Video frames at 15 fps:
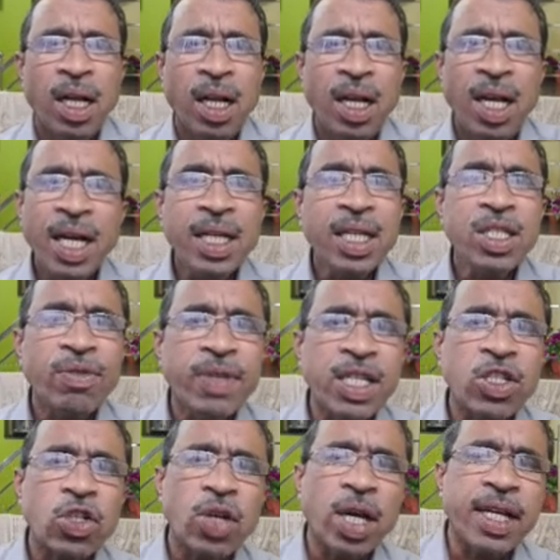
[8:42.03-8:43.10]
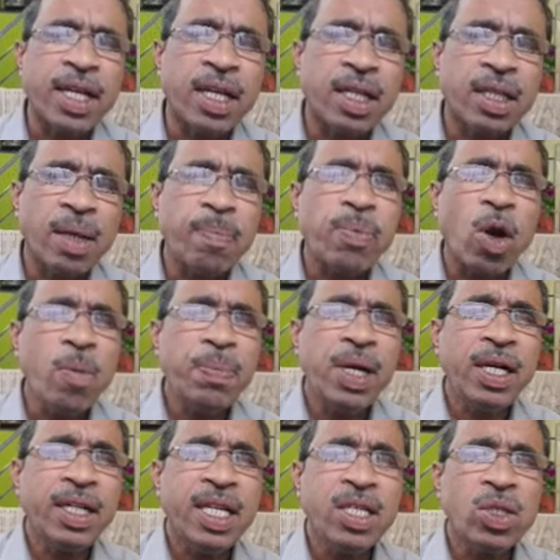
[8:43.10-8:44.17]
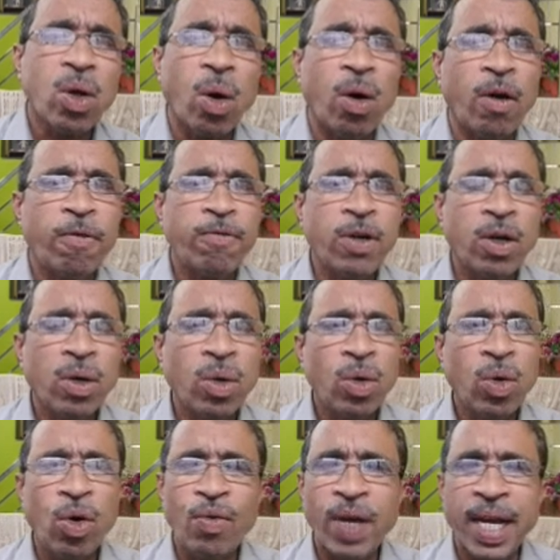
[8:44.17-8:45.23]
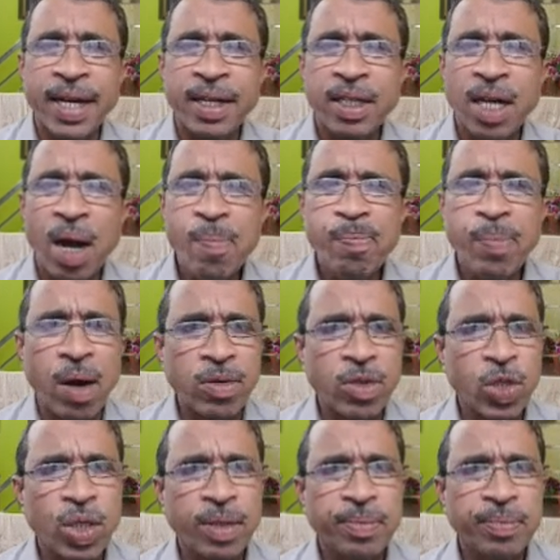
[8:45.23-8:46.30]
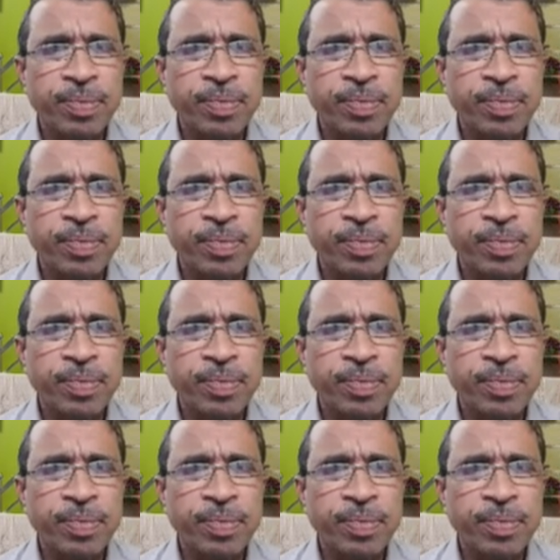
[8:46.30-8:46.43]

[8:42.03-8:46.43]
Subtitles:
Let us study the properties of covalent compounds.